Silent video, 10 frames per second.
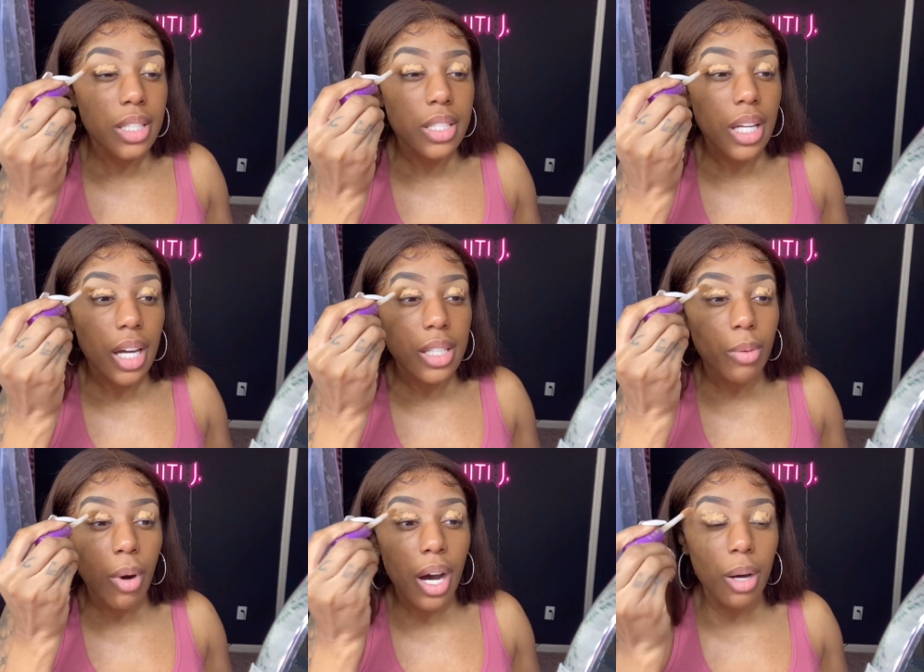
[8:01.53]
exactly
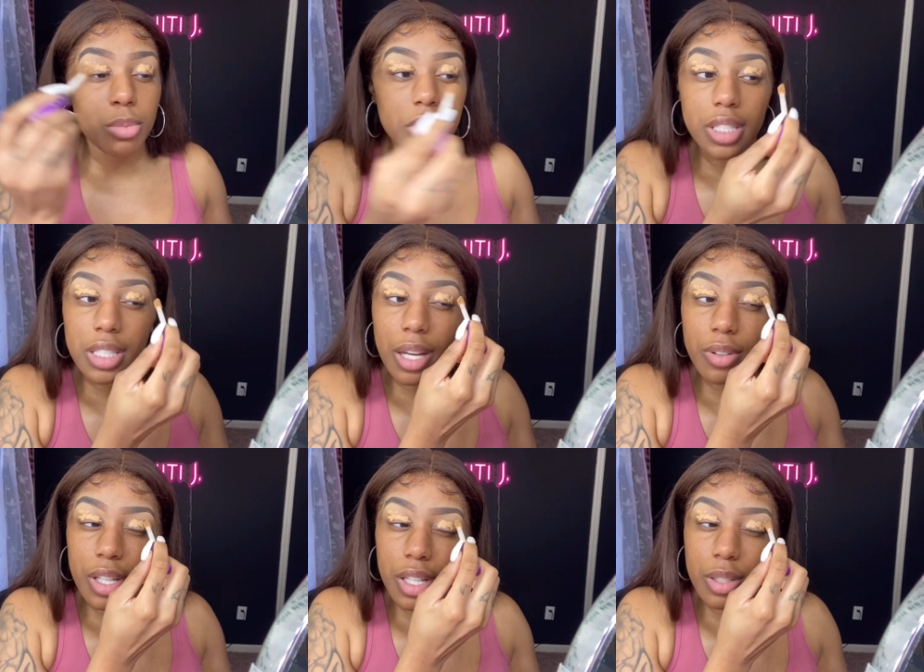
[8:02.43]
why I'm just now
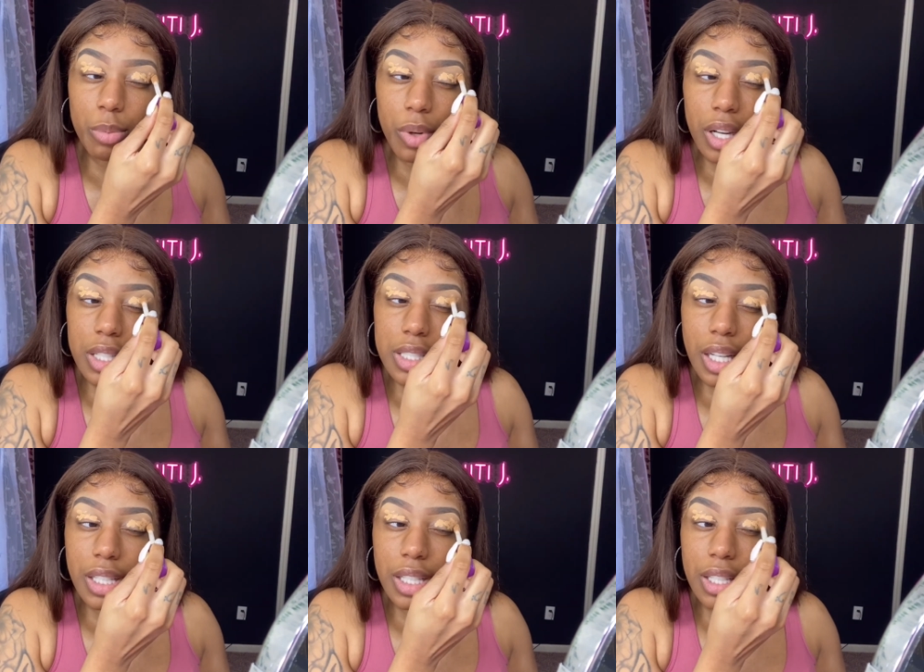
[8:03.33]
getting the braids, and
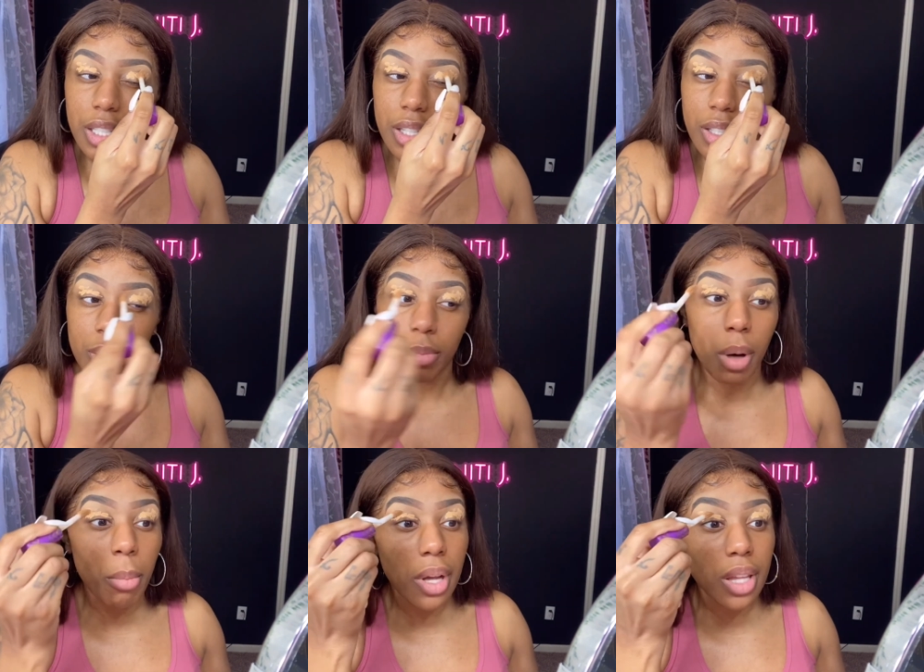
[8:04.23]
I didn't get them
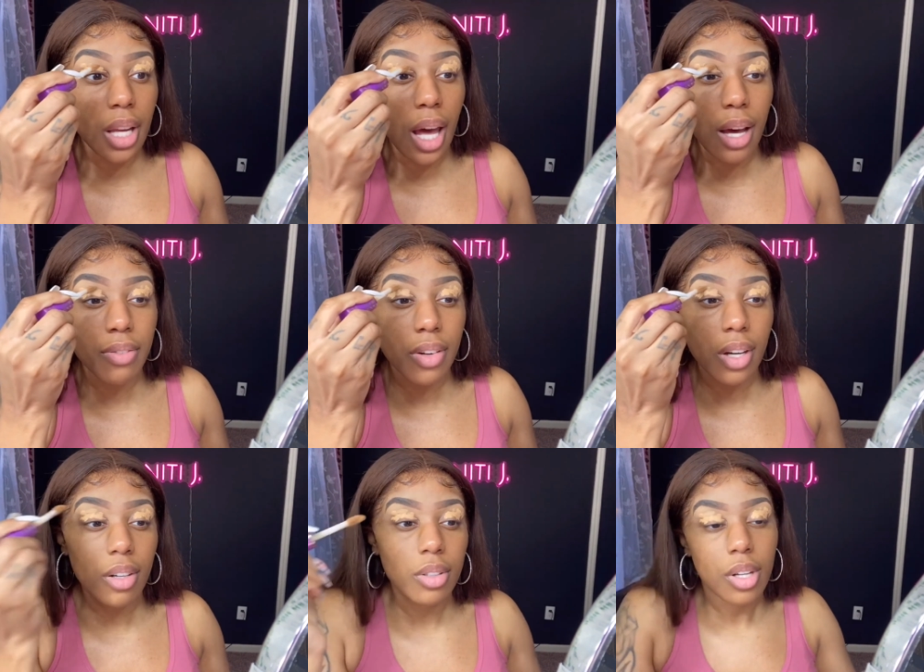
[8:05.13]
a month and a half
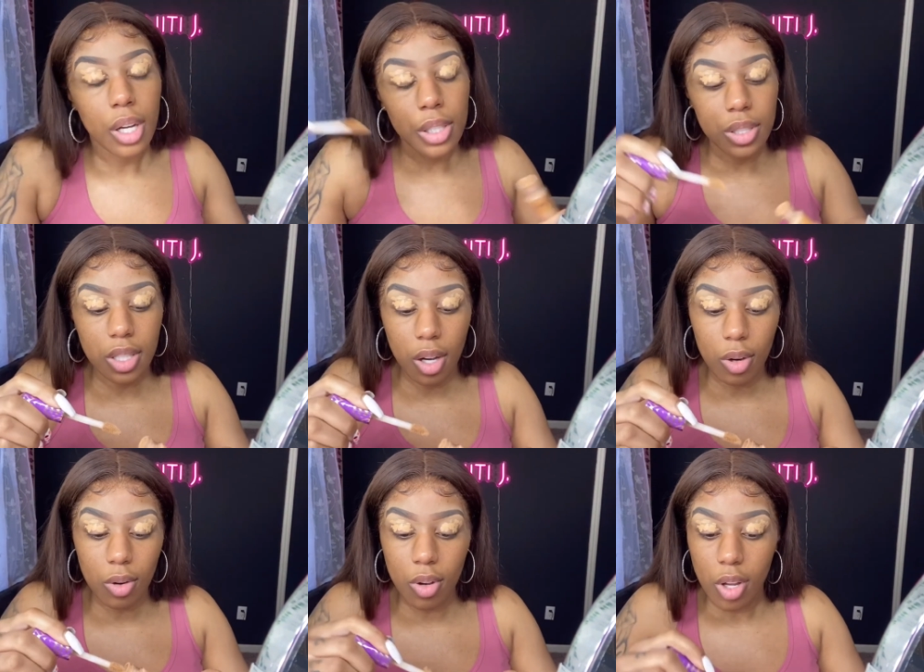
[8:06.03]
ago.
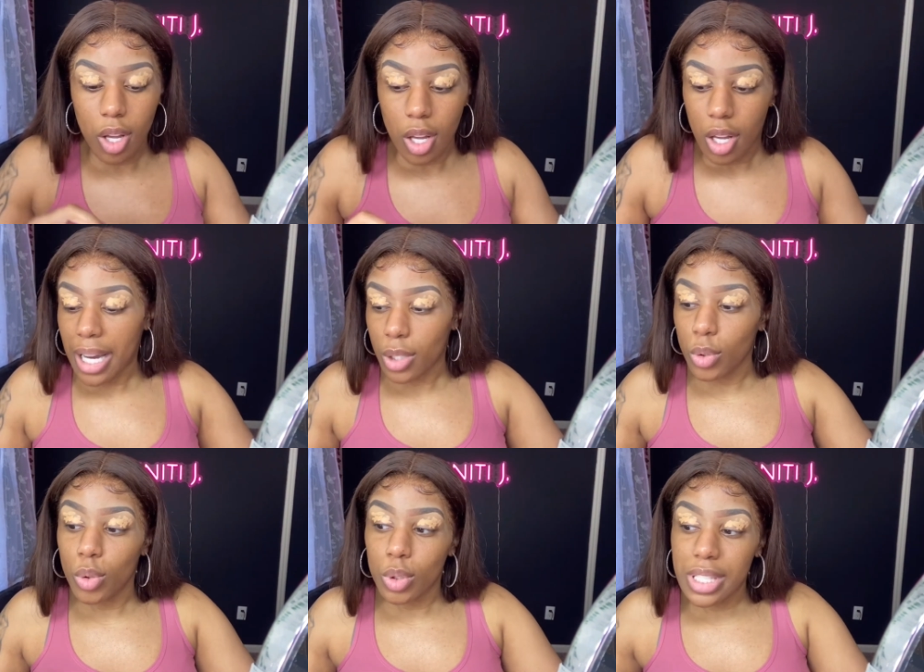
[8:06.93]
So kind of
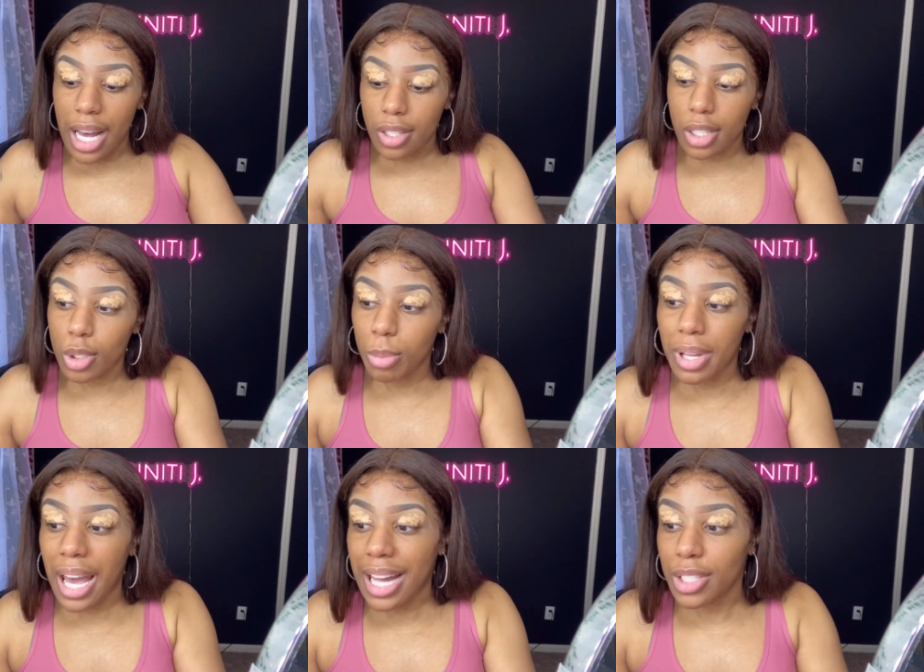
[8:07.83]
cooled down a little
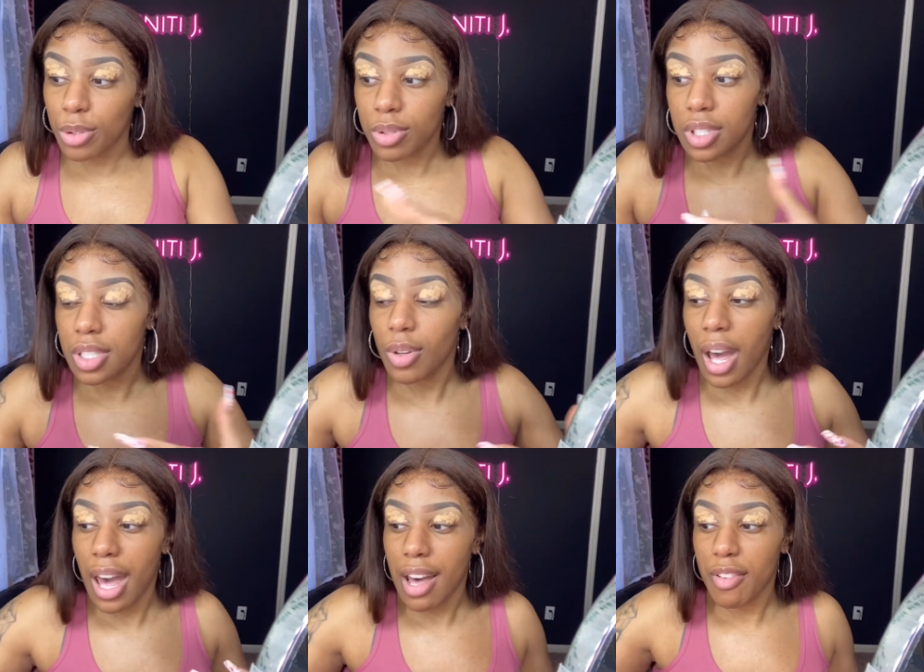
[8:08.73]
bit. I do still
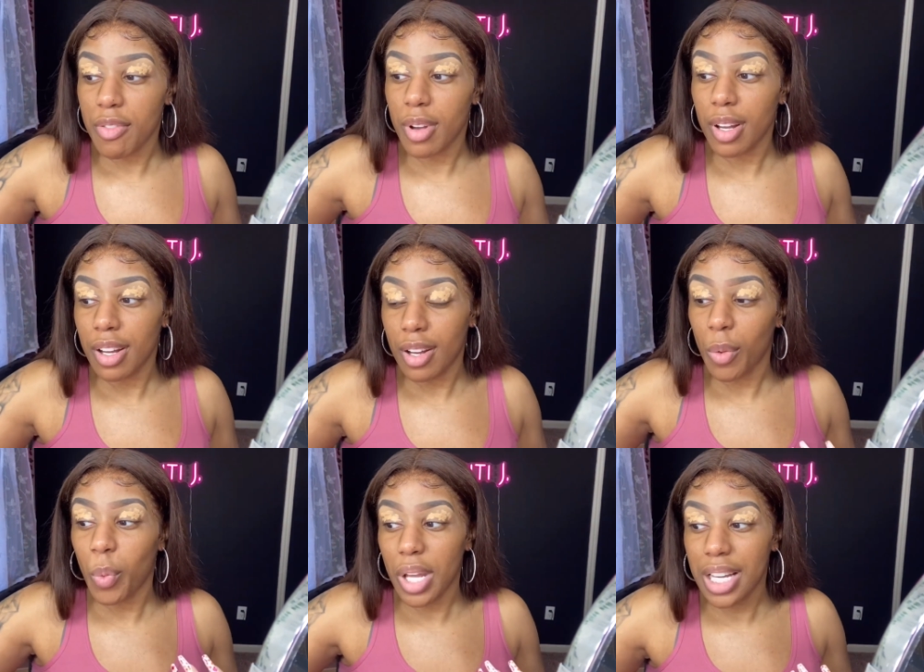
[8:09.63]
have
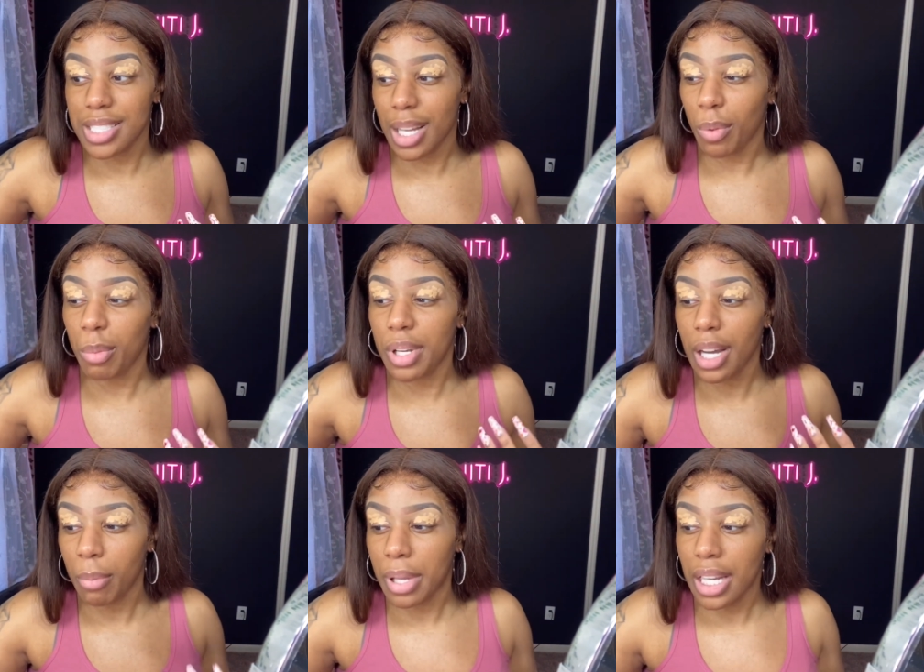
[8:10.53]
uh, wigs that will be
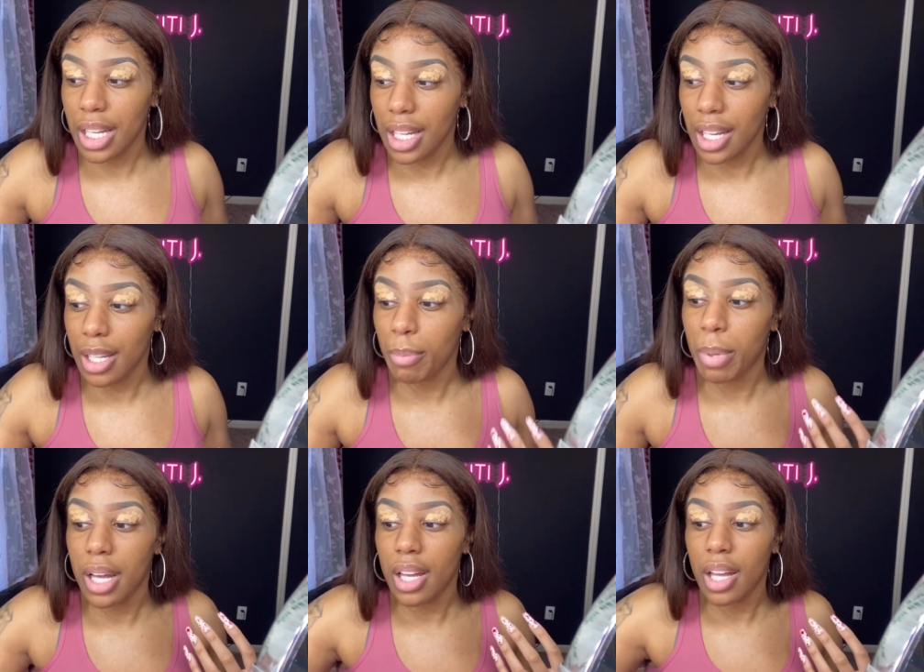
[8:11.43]
coming in,
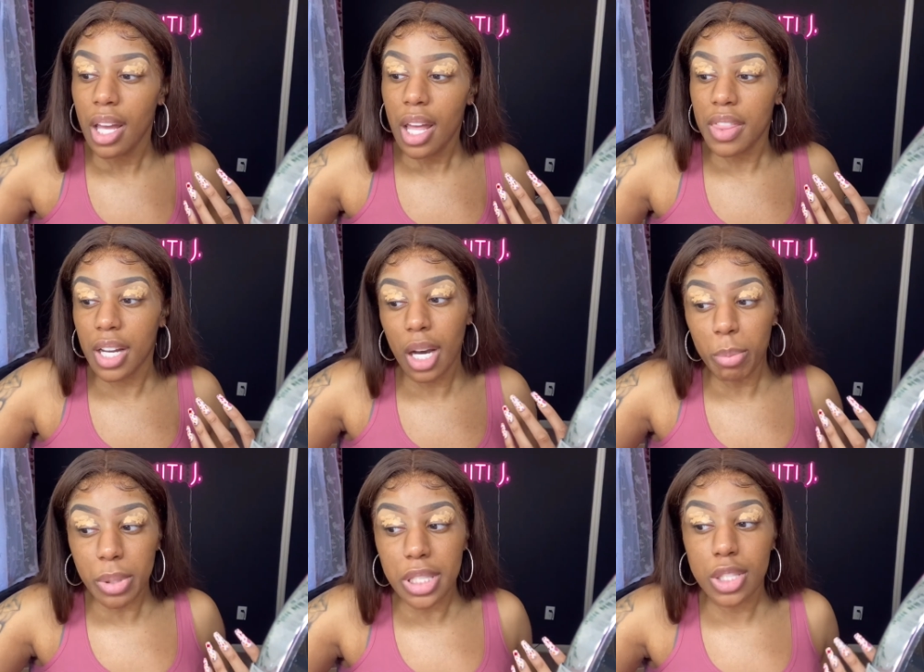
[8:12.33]
but the
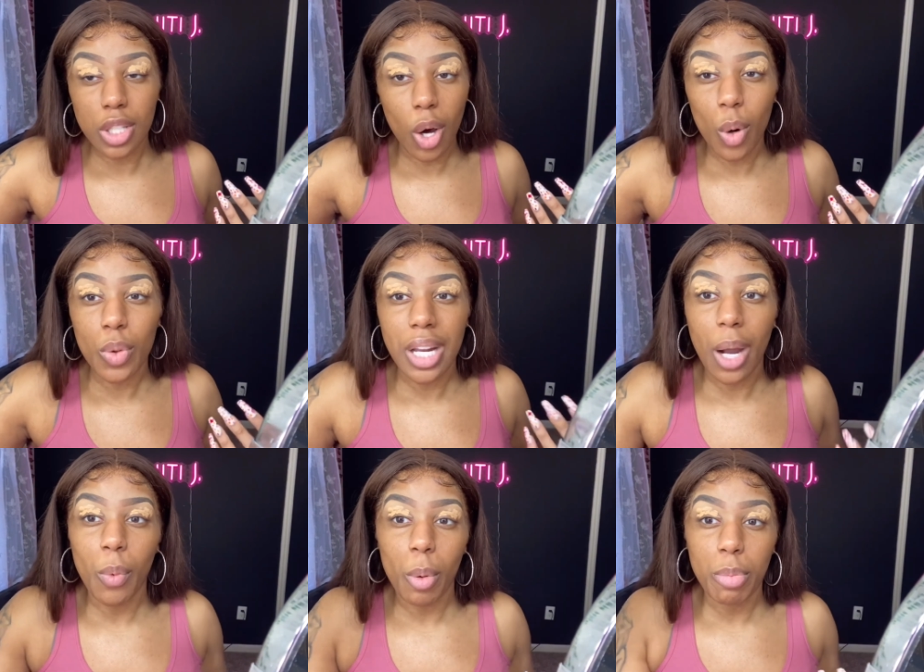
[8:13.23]
companies know that
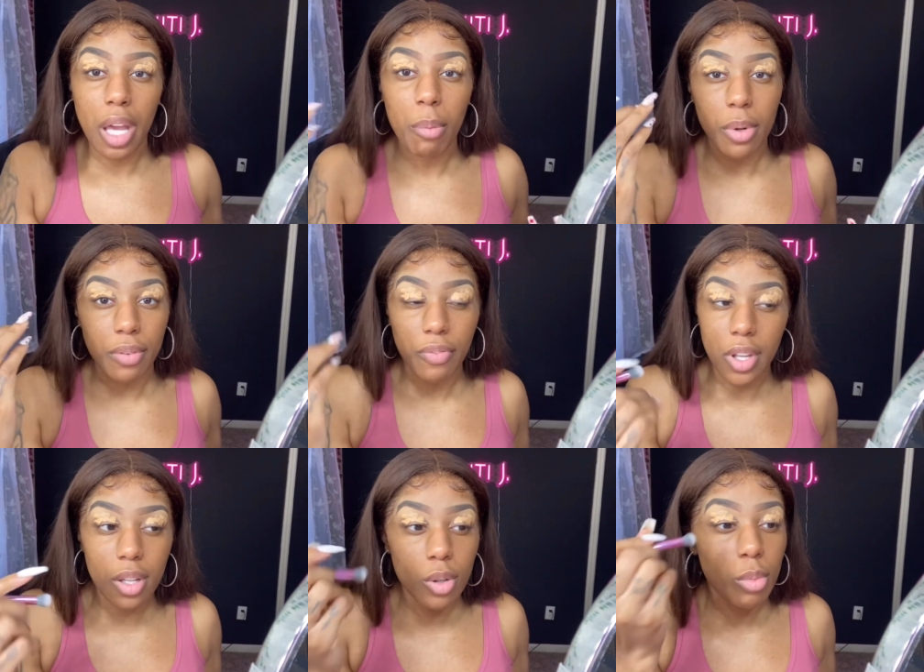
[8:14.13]
I won't be able to
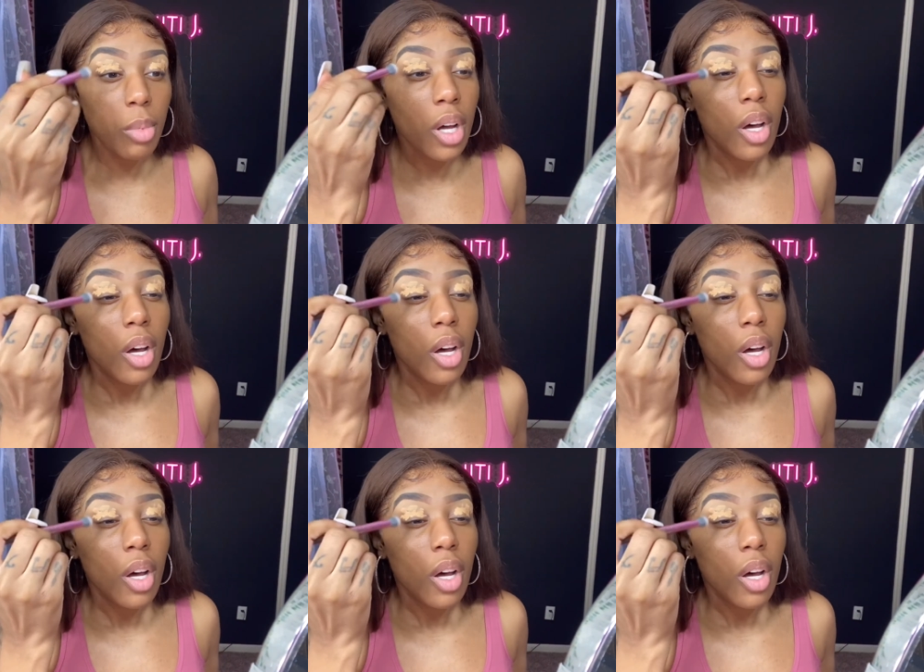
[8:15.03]
film